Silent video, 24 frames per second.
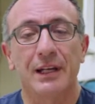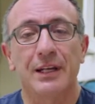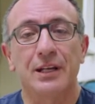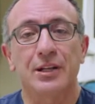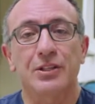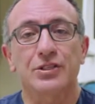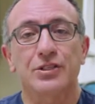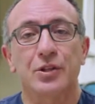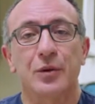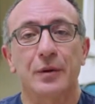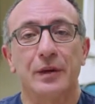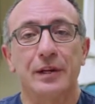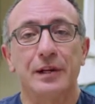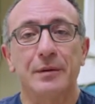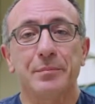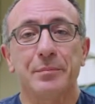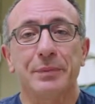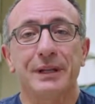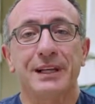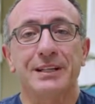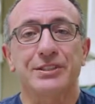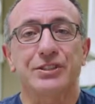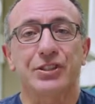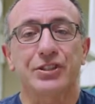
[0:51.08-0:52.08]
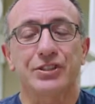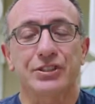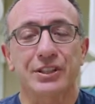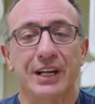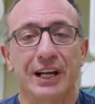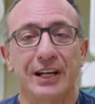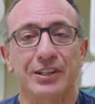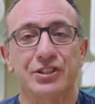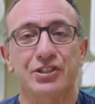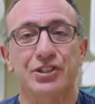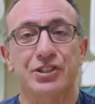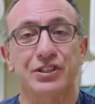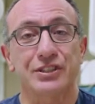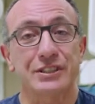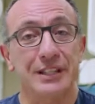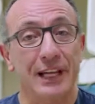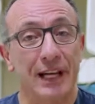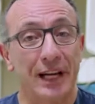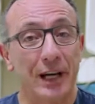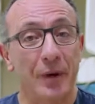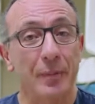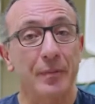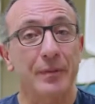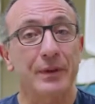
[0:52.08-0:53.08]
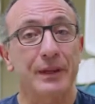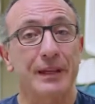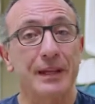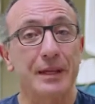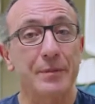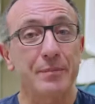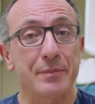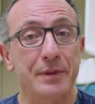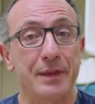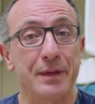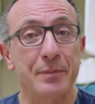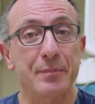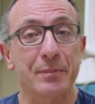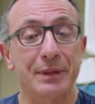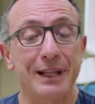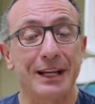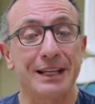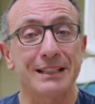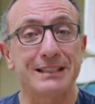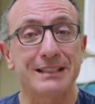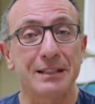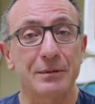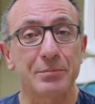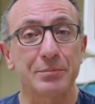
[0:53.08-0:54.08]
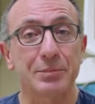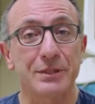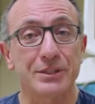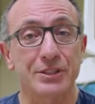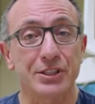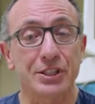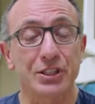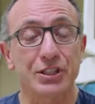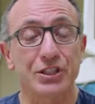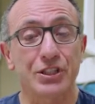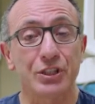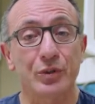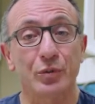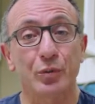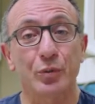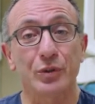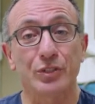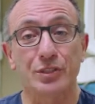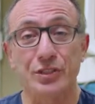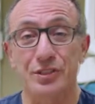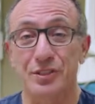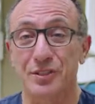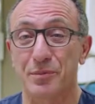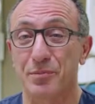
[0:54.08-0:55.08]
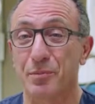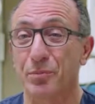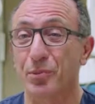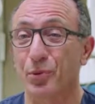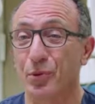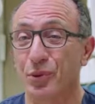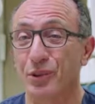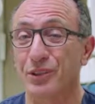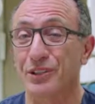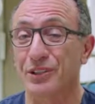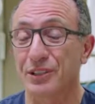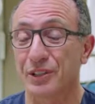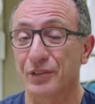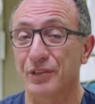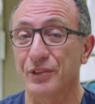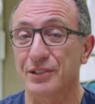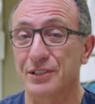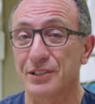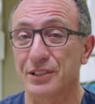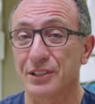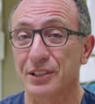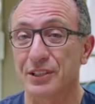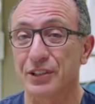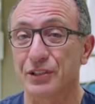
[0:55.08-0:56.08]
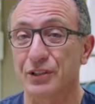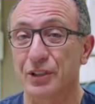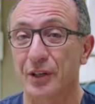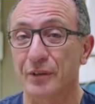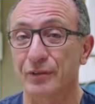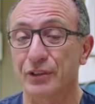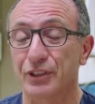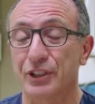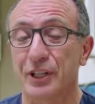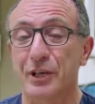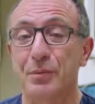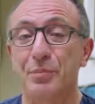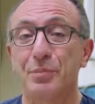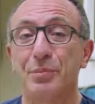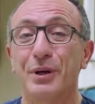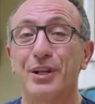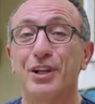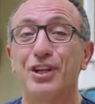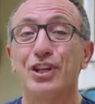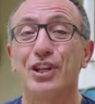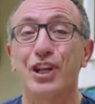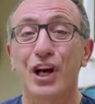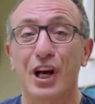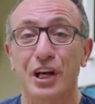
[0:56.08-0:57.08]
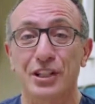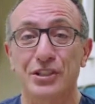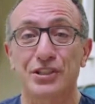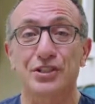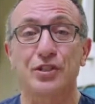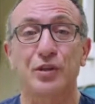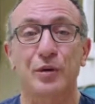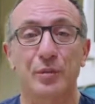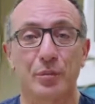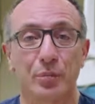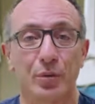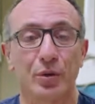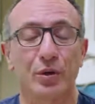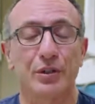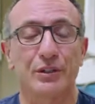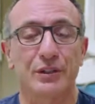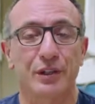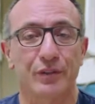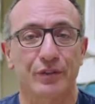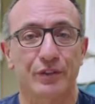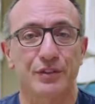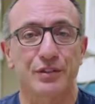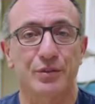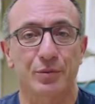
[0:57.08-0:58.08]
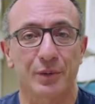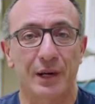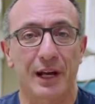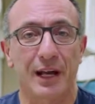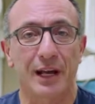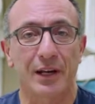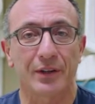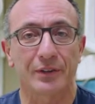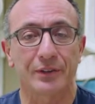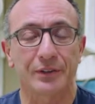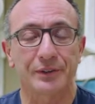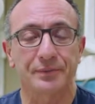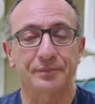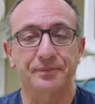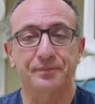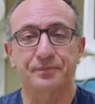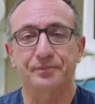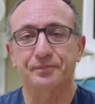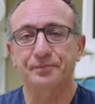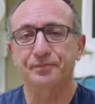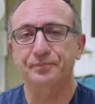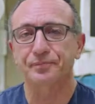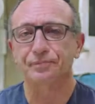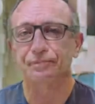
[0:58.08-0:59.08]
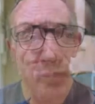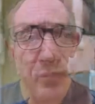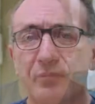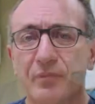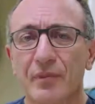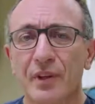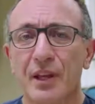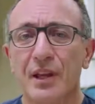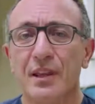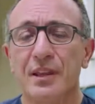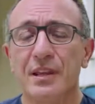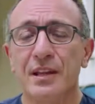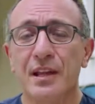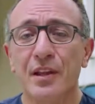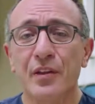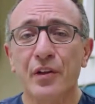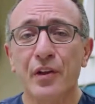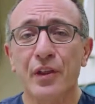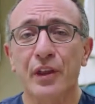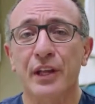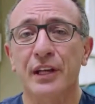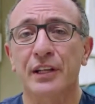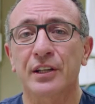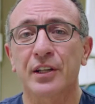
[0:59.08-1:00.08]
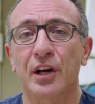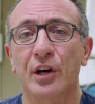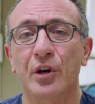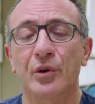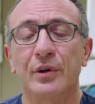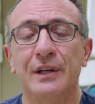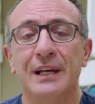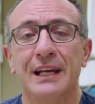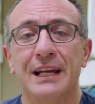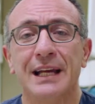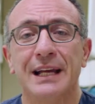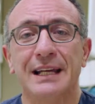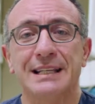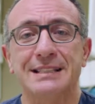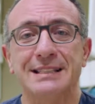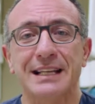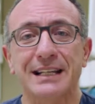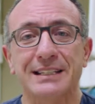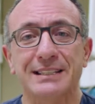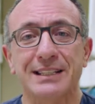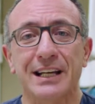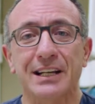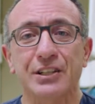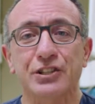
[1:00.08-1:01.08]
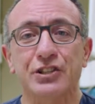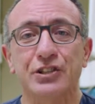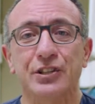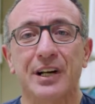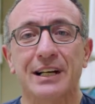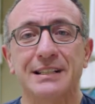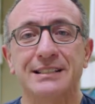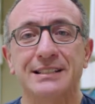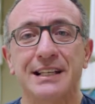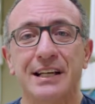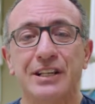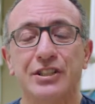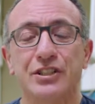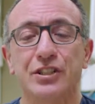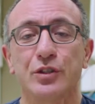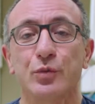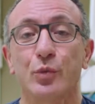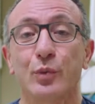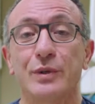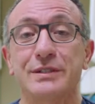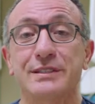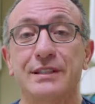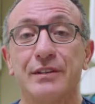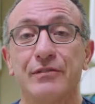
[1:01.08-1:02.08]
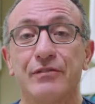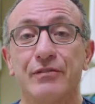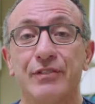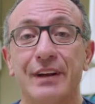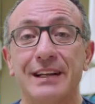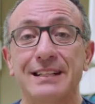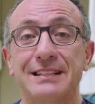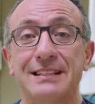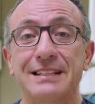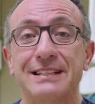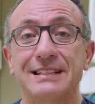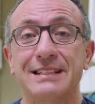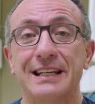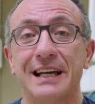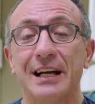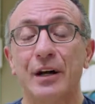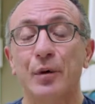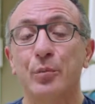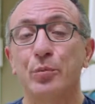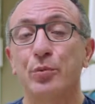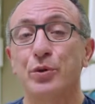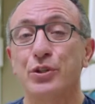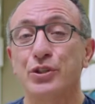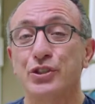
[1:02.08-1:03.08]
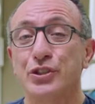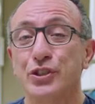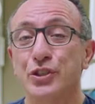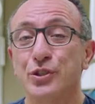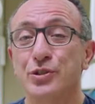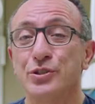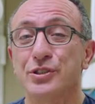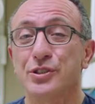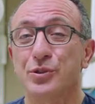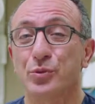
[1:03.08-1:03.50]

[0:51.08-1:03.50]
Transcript: So implants are textured to help keep the implant in position, which is important if it's teardrop shaped, but not so important if it's round. The other thing, though, is that texturization was invented to help reduce a